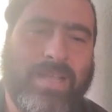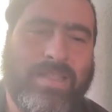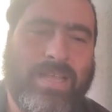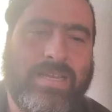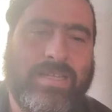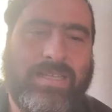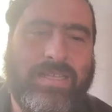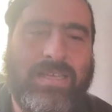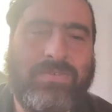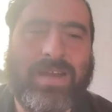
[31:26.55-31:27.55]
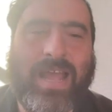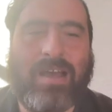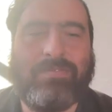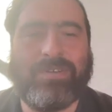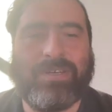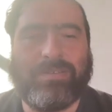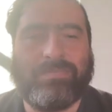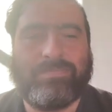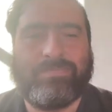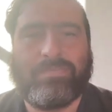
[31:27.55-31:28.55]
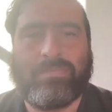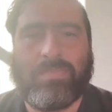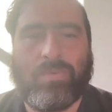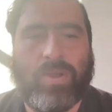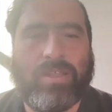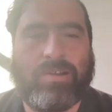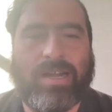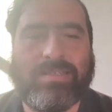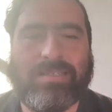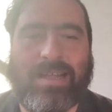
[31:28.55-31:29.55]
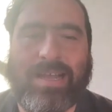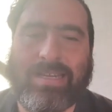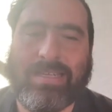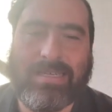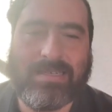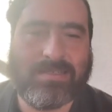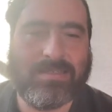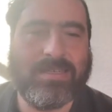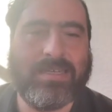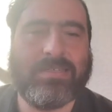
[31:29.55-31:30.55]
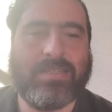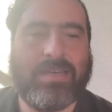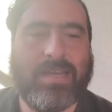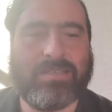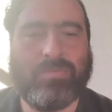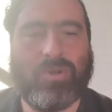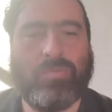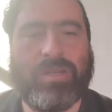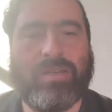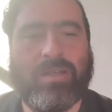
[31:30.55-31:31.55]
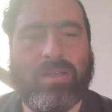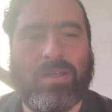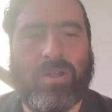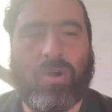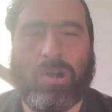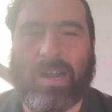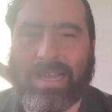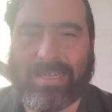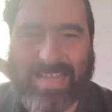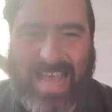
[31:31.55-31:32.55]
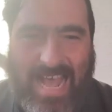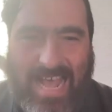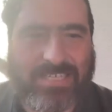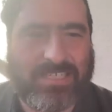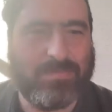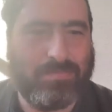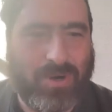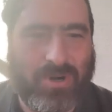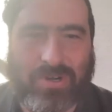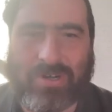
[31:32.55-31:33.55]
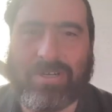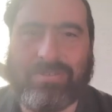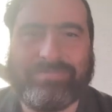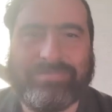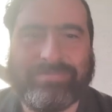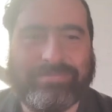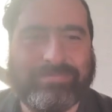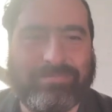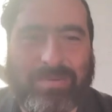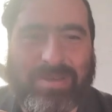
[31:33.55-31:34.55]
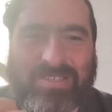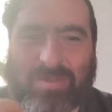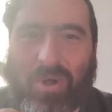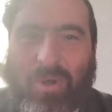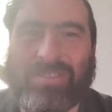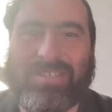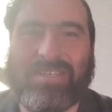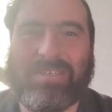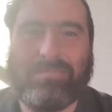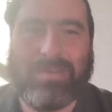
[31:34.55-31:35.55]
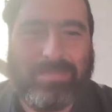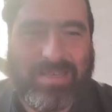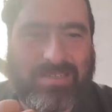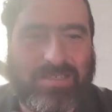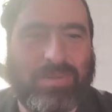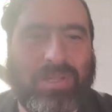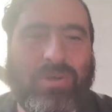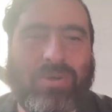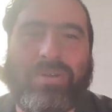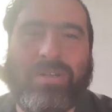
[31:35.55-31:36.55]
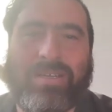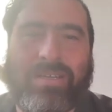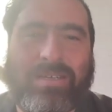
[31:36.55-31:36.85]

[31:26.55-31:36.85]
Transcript: And then, even after, whether I slide easily into the next moment or I attach and burn, maybe smolder, maybe explode?